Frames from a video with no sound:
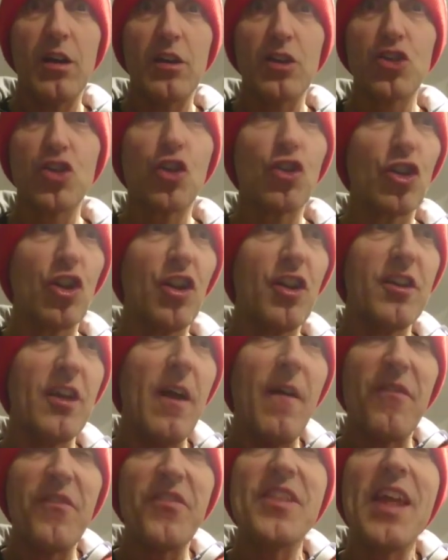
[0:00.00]
Sunderland,
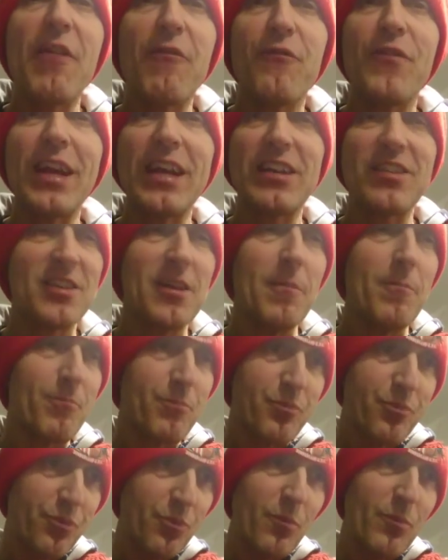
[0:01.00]
Netflix.
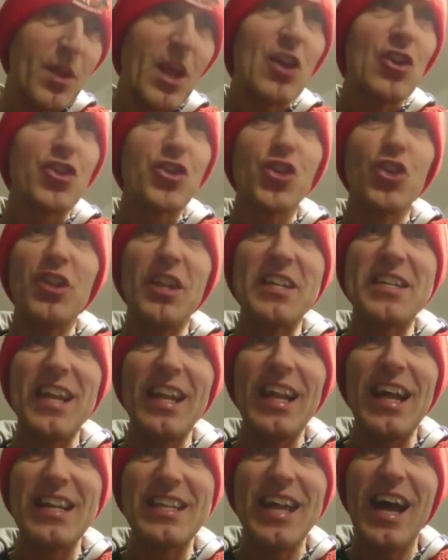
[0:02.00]
Sunderland
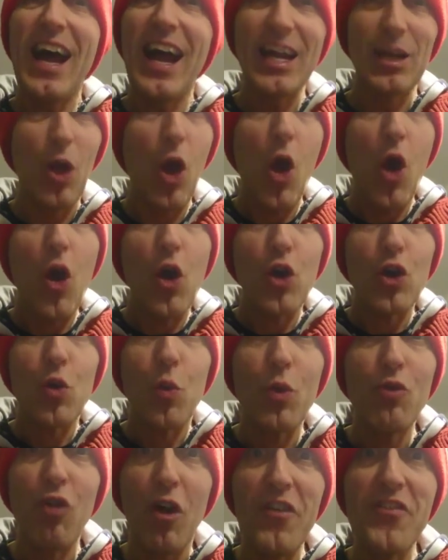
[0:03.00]
'Til I Die.
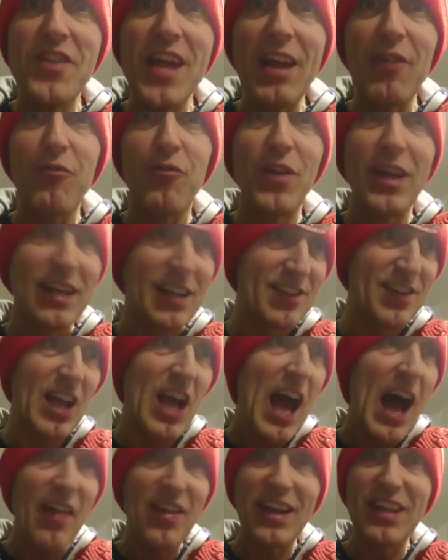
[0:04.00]
We're on Netflix.
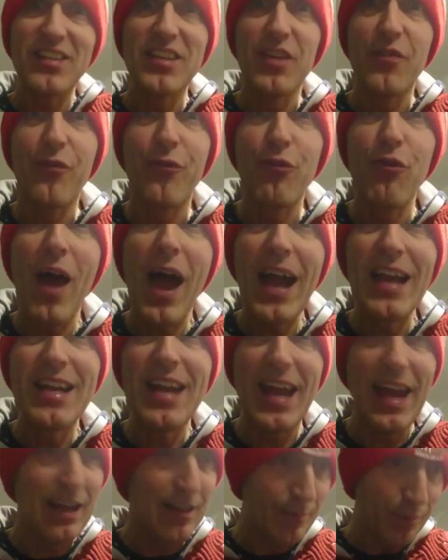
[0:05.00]
I think it's this
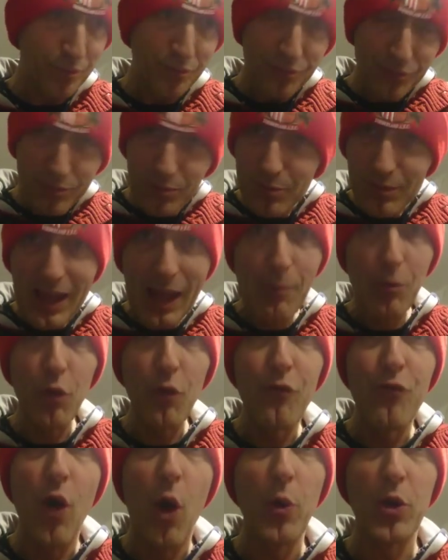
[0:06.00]
Friday. I'm
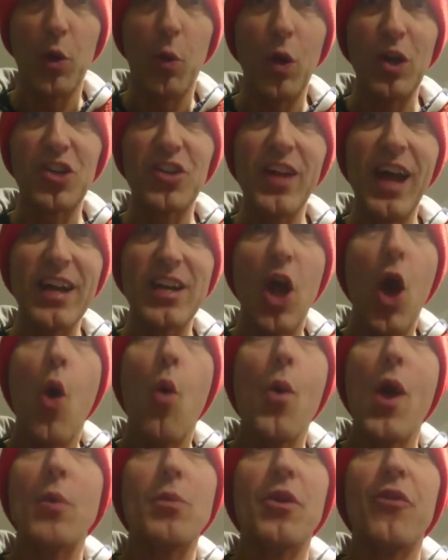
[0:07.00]
looking forward to watch that,
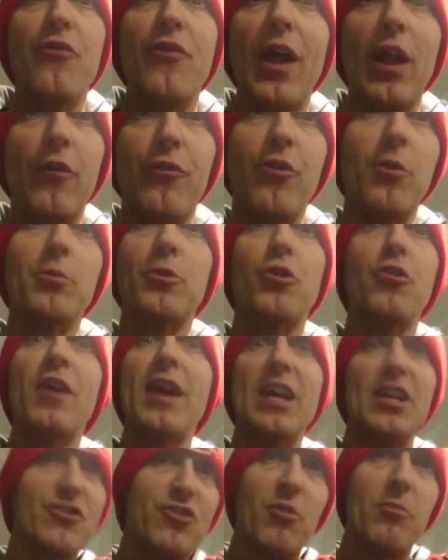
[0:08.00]
where we fell from
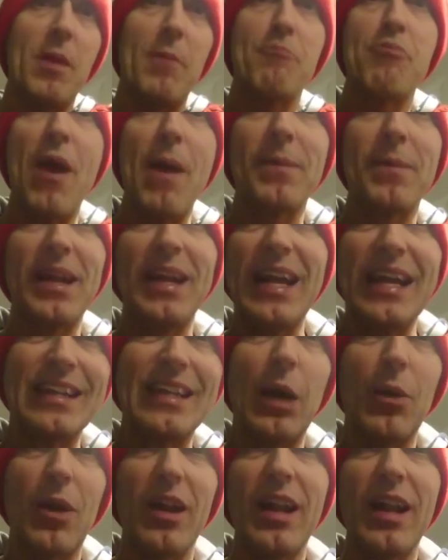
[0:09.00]
grace from the Premier League
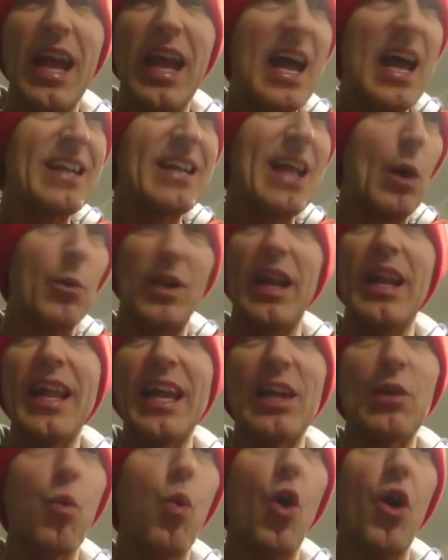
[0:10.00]
down to, down to
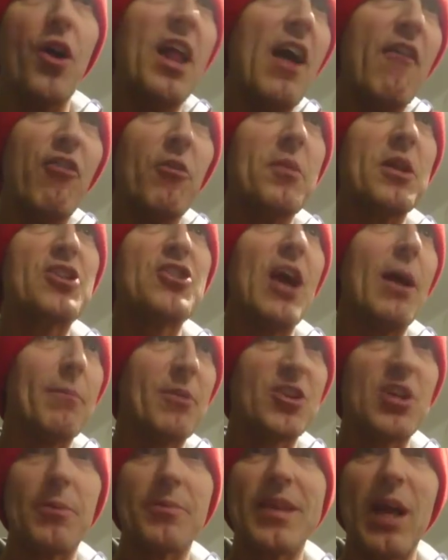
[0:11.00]
League One, from the
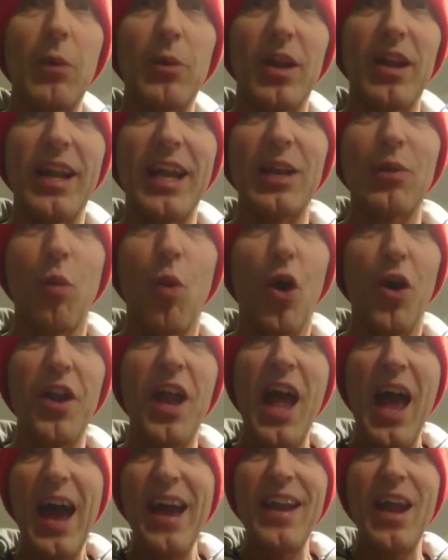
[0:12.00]
Championship down to League
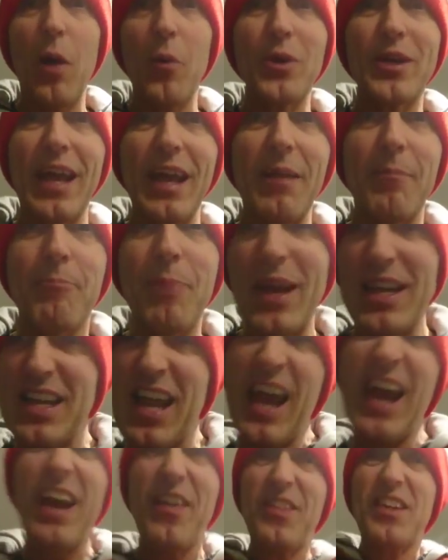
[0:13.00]
One, and now we're getting
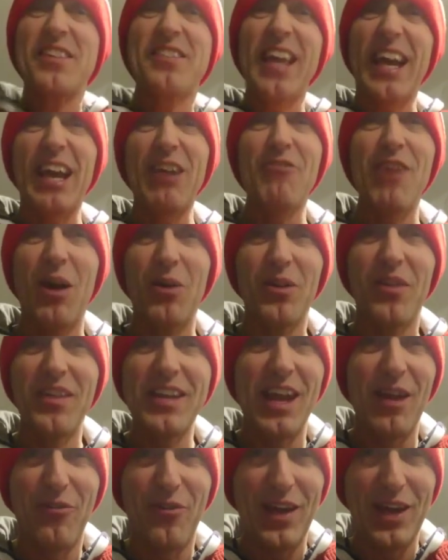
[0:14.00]
beat in the second round of
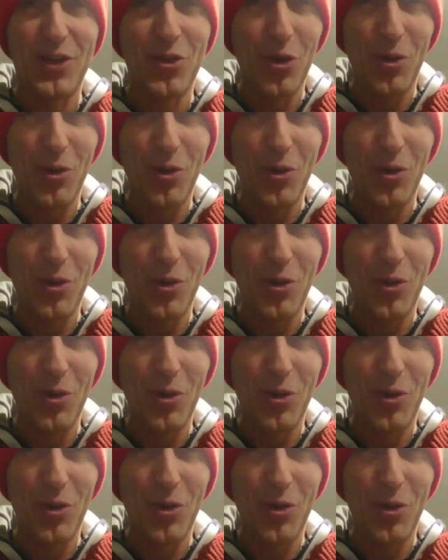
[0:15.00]
the FA